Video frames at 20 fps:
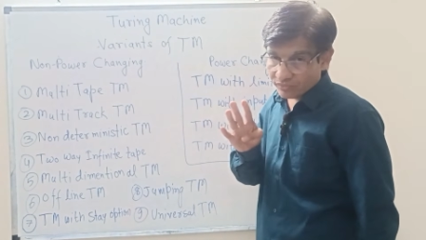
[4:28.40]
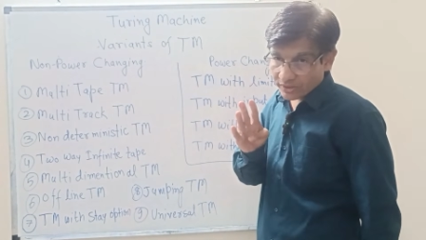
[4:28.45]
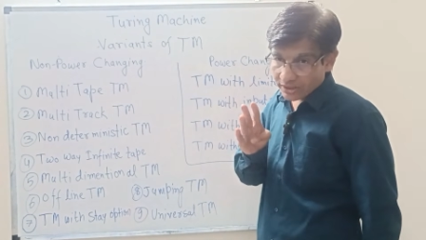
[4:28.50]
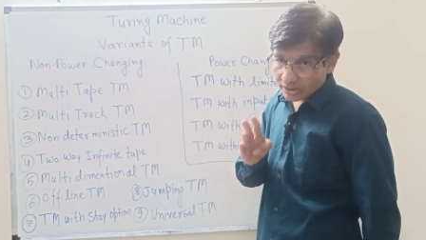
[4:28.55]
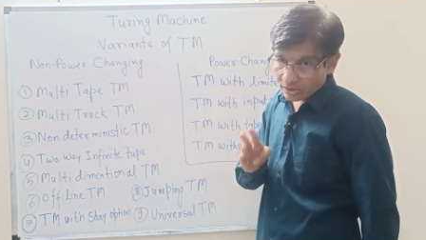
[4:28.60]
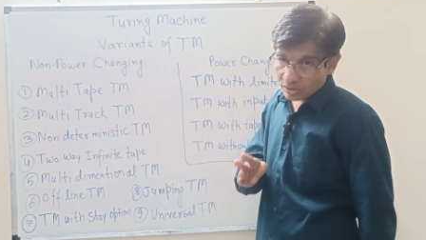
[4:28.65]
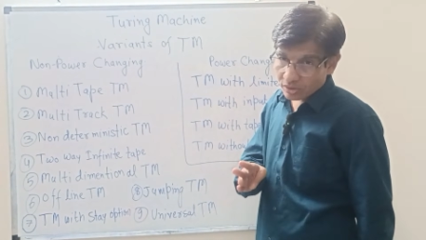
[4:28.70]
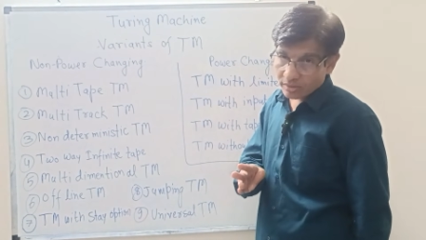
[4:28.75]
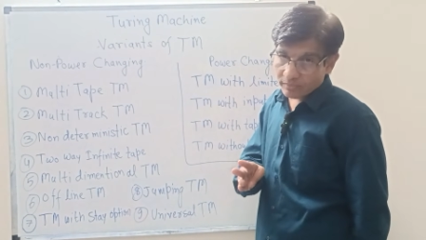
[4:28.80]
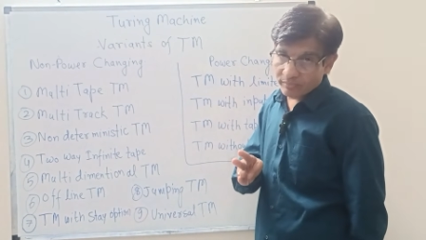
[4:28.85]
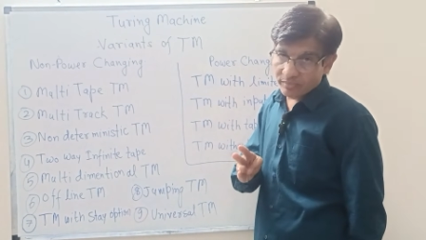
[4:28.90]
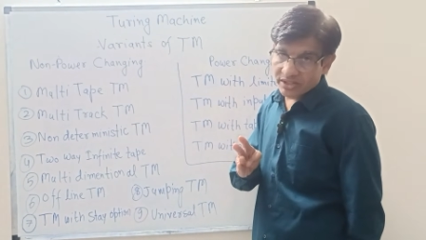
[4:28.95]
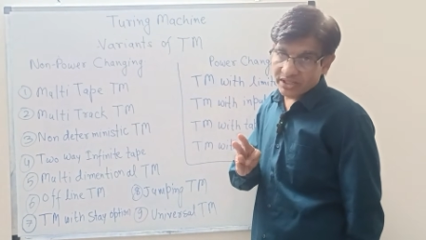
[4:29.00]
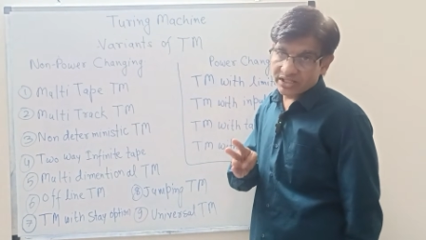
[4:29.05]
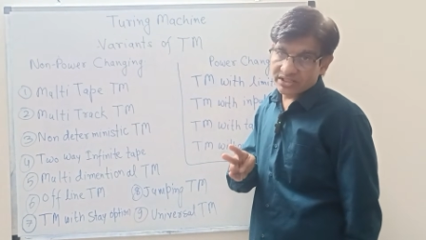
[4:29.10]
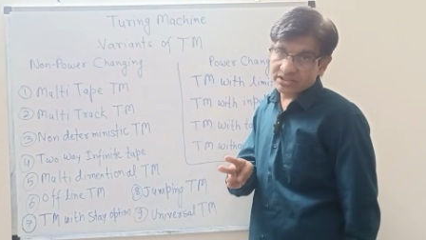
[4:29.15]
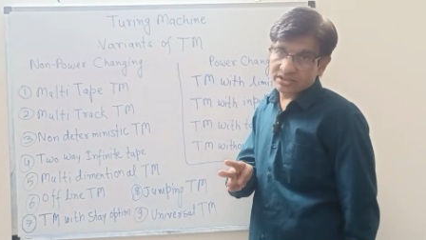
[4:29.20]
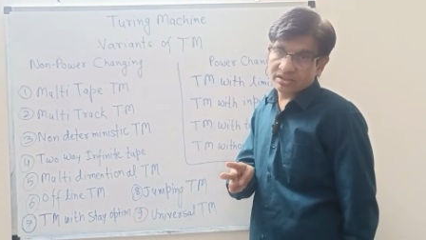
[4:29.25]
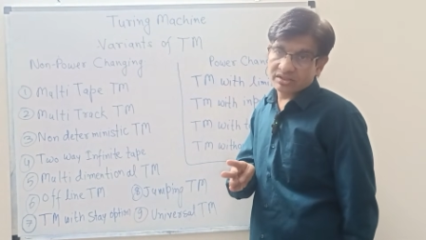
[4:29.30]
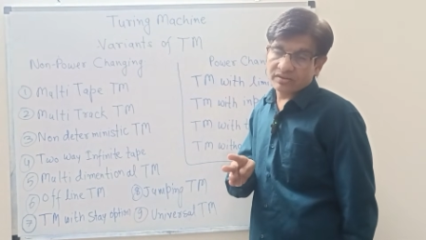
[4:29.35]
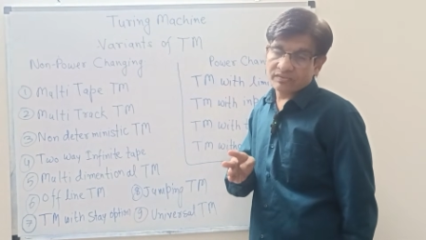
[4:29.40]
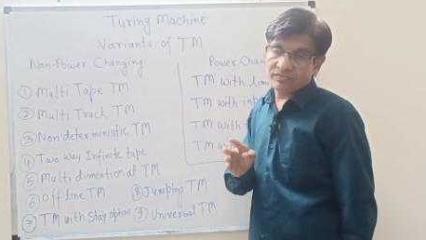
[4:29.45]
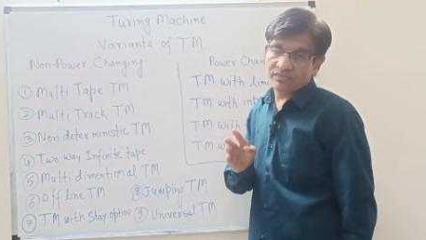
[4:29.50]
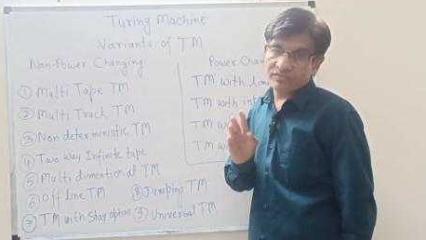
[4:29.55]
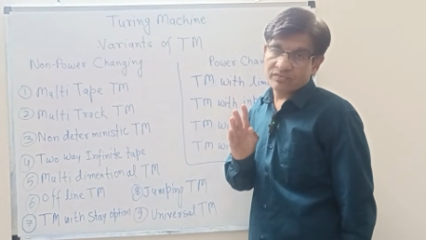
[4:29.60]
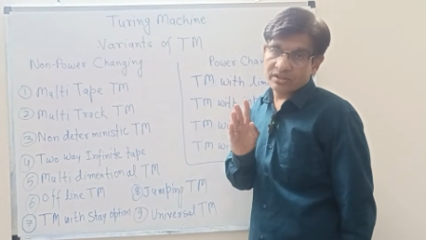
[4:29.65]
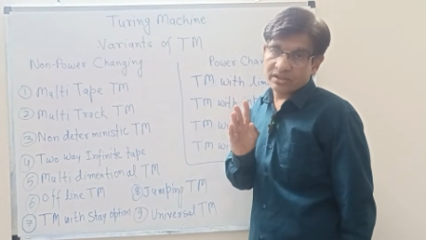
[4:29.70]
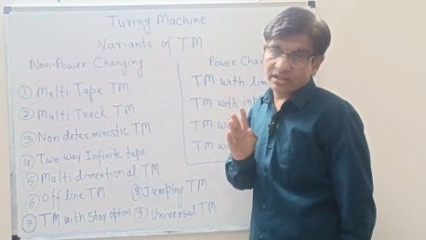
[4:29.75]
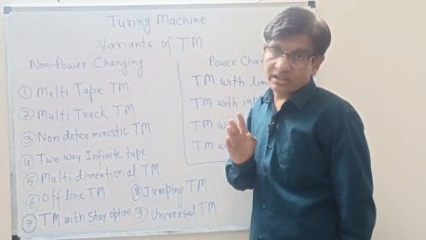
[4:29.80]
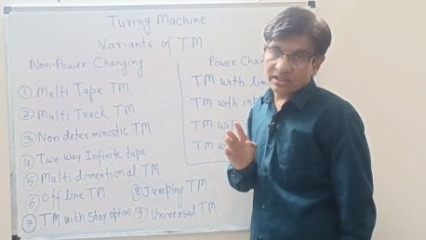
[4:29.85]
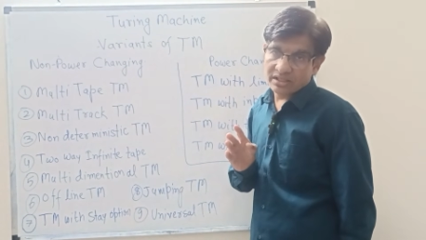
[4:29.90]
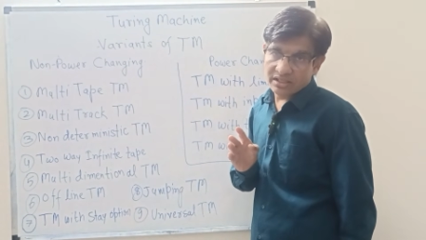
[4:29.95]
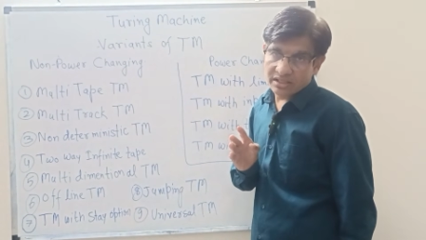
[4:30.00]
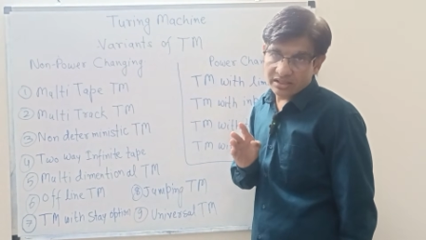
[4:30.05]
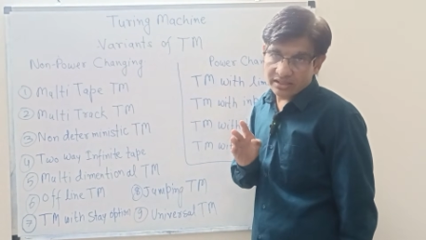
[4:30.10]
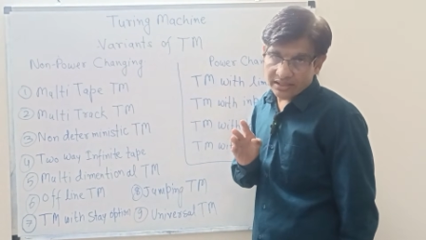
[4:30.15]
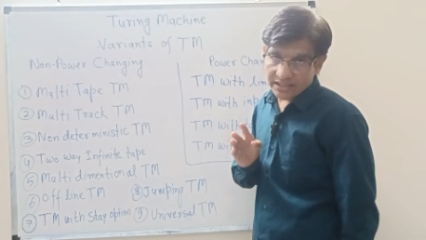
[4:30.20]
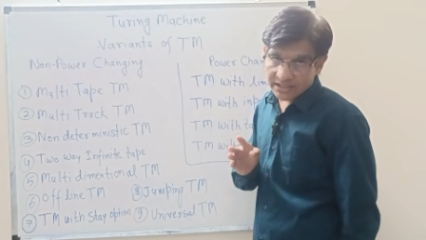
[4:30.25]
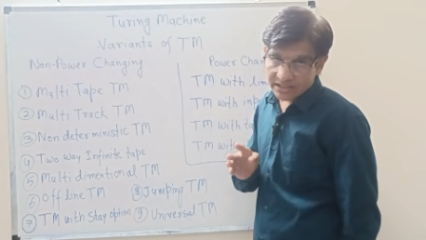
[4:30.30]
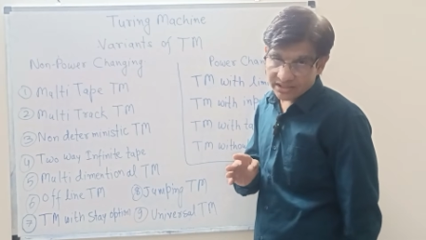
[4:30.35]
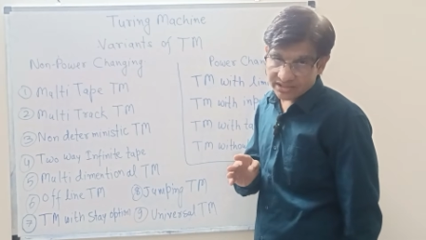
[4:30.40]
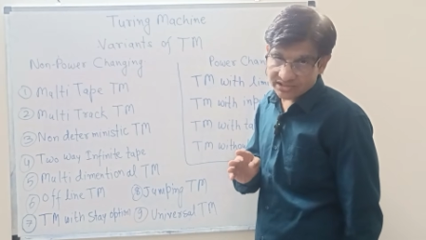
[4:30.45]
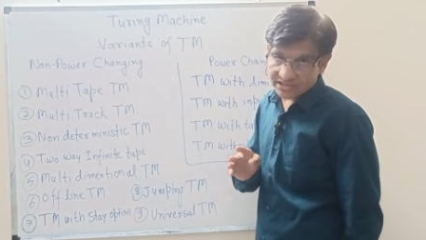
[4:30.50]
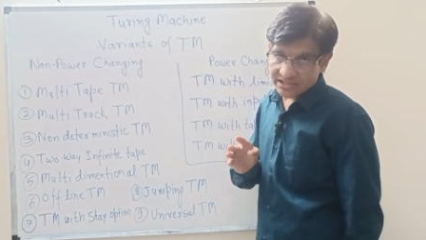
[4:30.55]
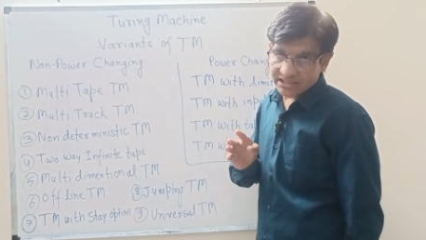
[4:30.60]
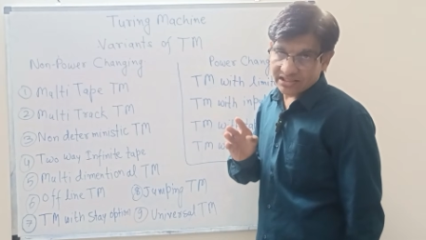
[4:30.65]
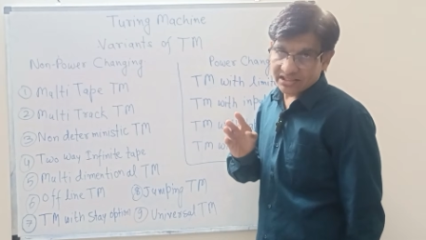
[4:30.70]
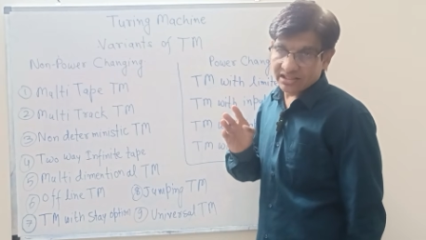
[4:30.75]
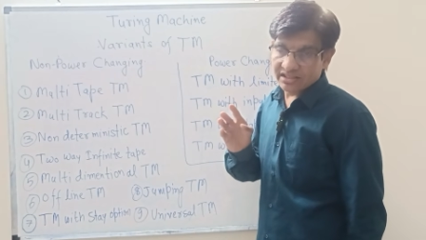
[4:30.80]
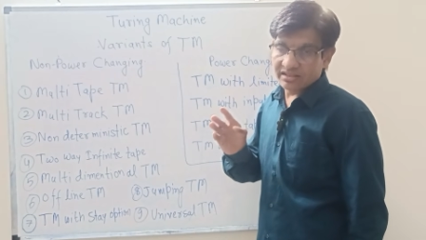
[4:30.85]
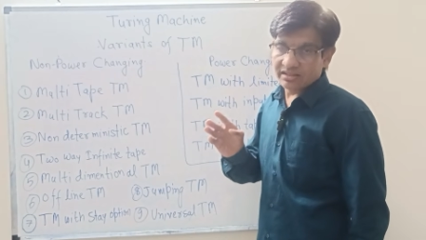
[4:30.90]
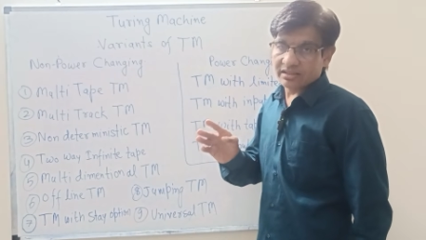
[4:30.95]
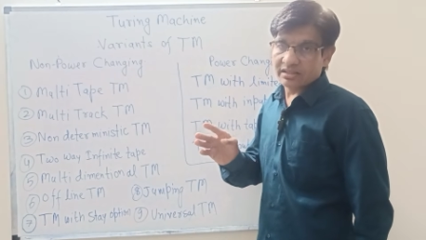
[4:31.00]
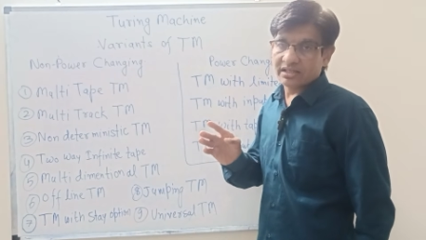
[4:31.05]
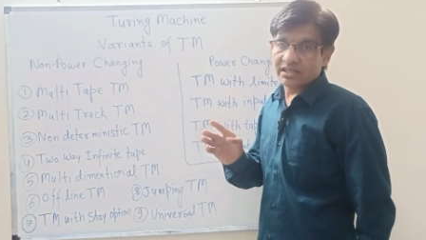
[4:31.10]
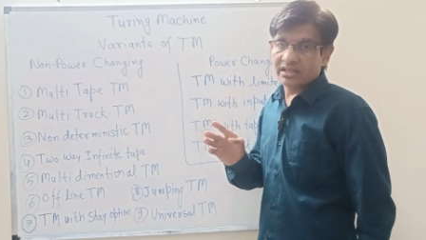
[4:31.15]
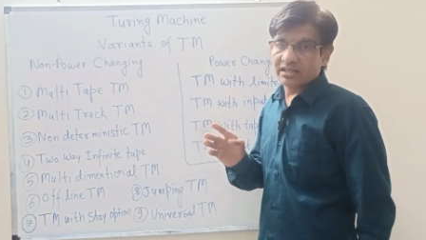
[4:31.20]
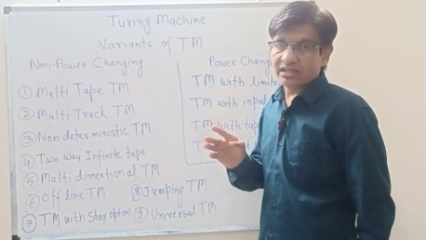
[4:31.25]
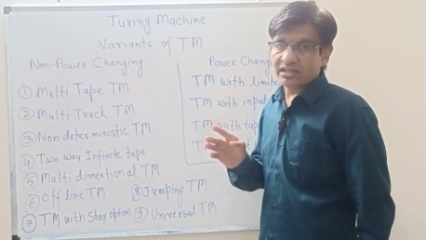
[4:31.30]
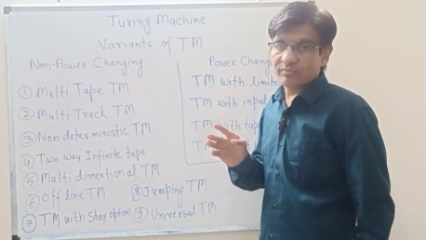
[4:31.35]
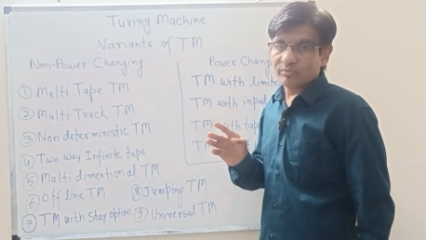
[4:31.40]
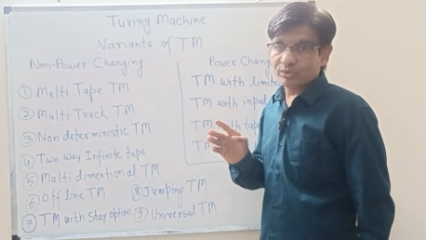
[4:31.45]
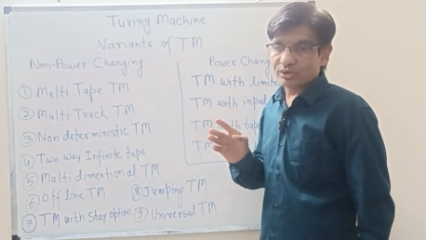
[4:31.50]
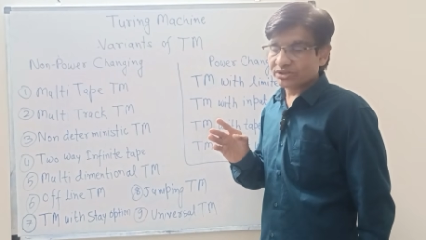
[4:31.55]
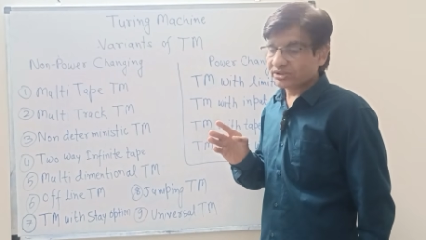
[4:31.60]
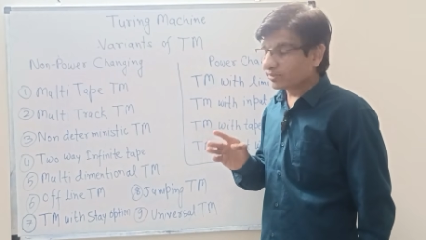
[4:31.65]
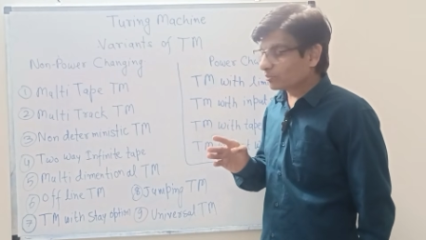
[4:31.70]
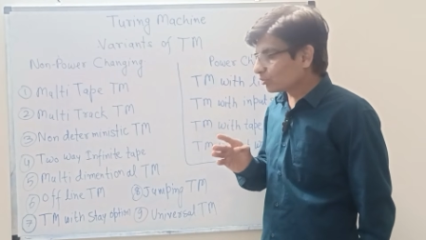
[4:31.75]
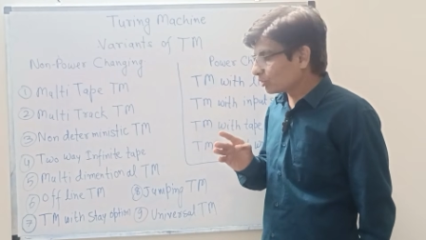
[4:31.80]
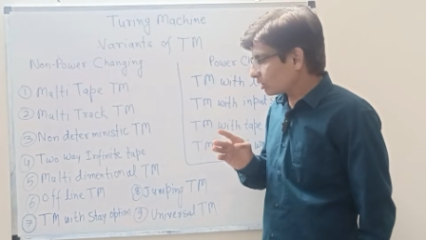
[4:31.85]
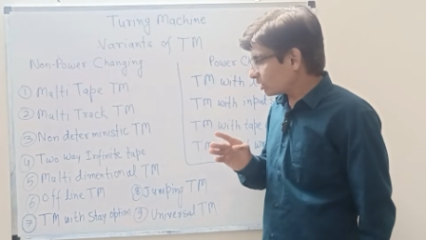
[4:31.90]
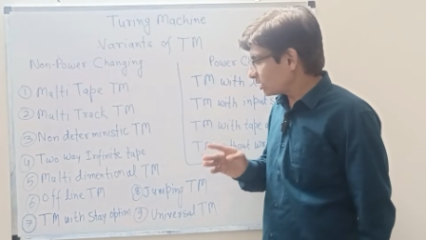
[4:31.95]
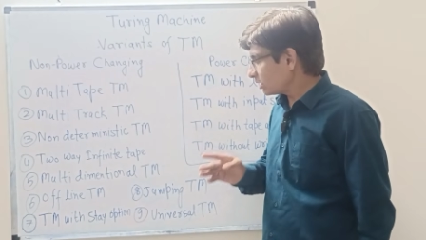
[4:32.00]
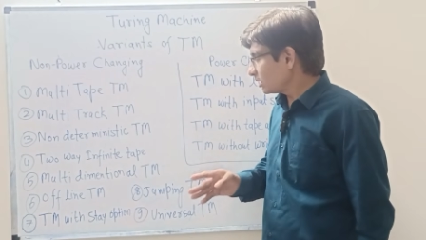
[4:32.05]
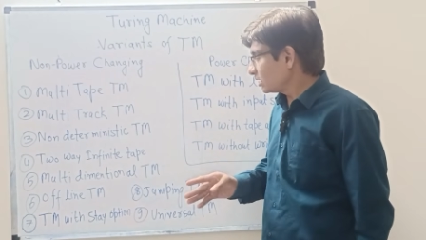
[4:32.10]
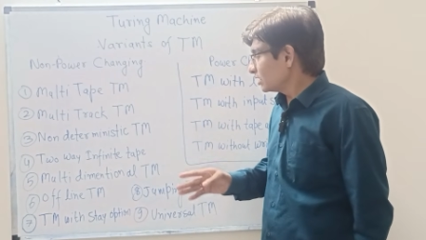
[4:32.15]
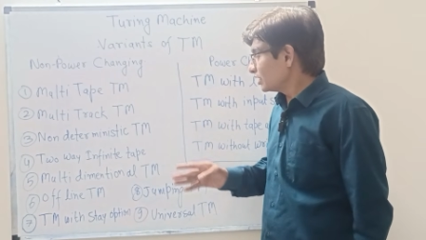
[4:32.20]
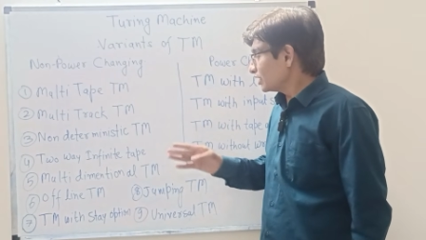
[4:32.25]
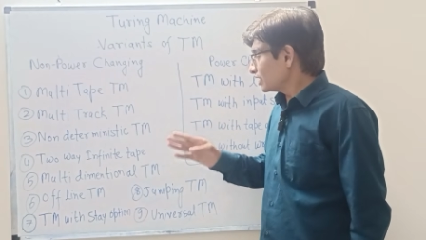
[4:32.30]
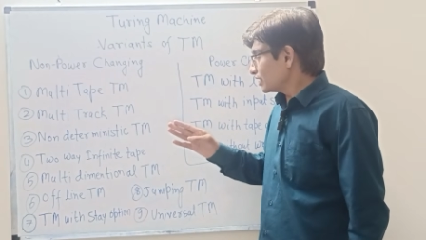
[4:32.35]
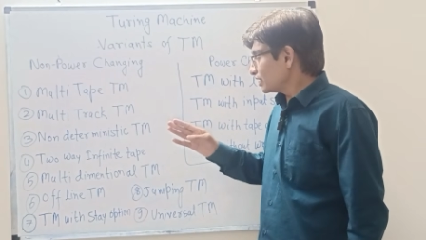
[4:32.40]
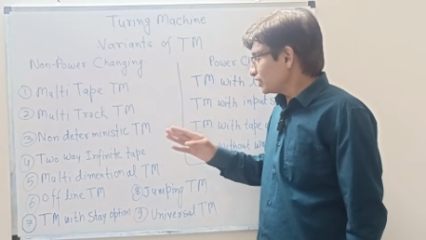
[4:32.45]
one combination of current state and current input symbol,